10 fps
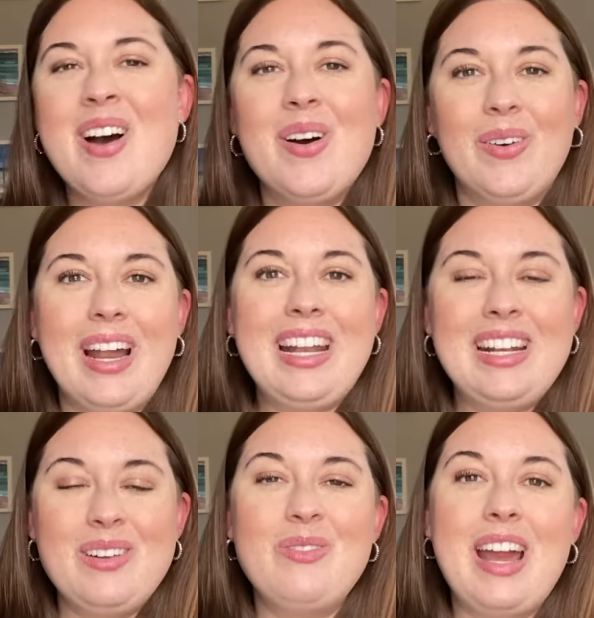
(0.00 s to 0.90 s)
waiting
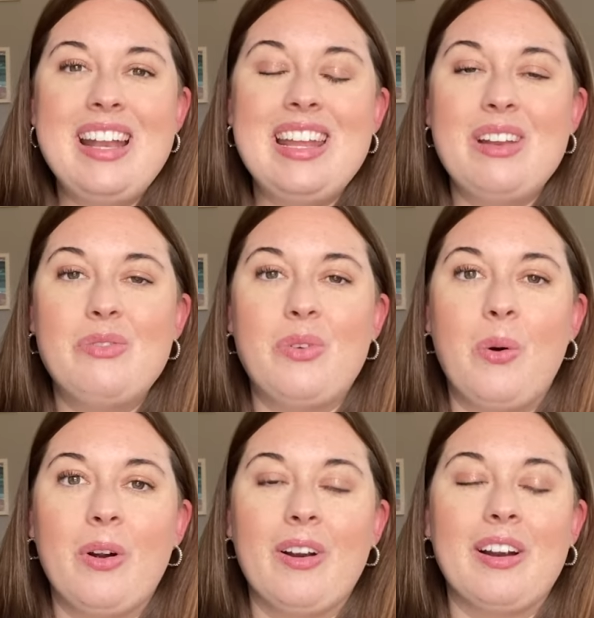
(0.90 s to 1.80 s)
and waiting
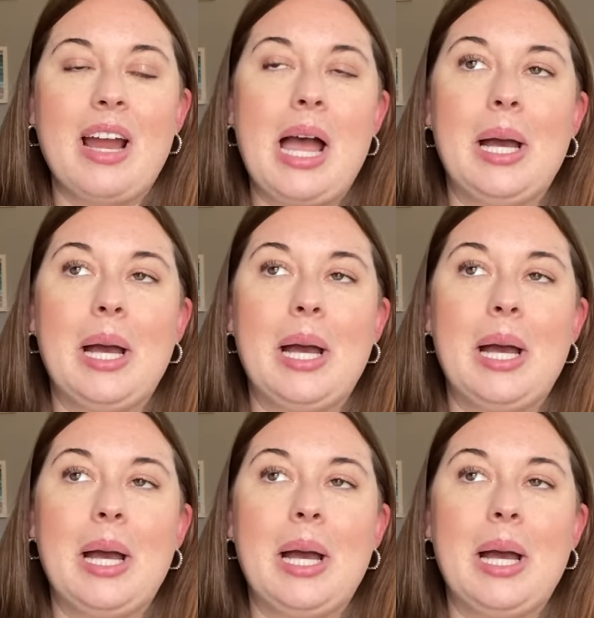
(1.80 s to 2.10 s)
for